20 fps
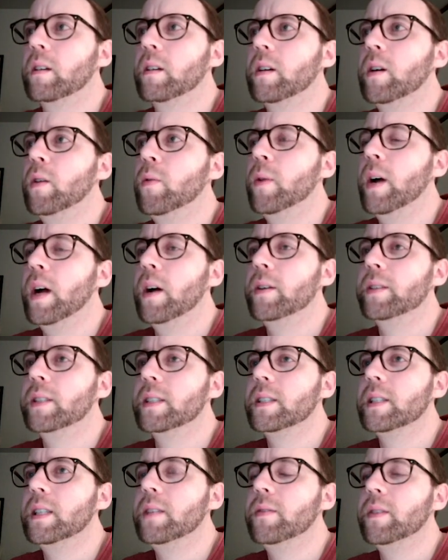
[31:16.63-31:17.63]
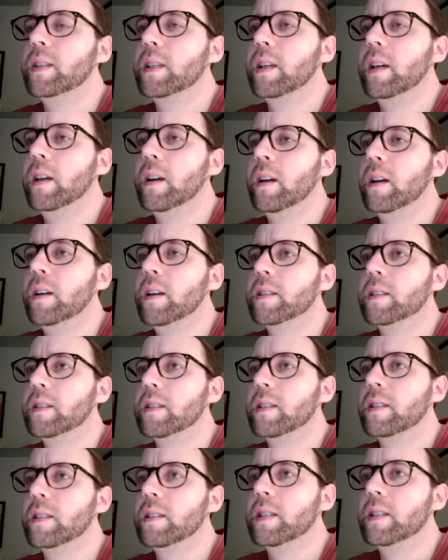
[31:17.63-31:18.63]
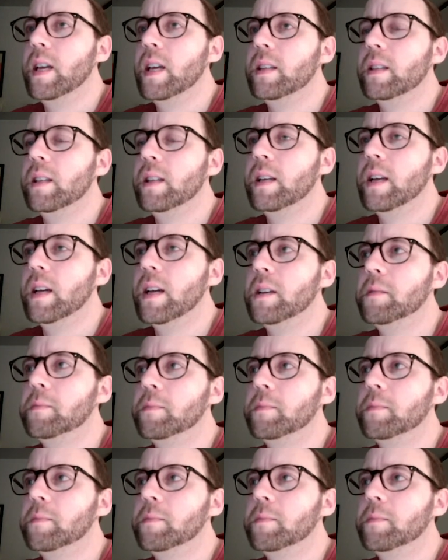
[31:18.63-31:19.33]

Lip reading: Oh wow, it doesn't even care. It just says take the knight.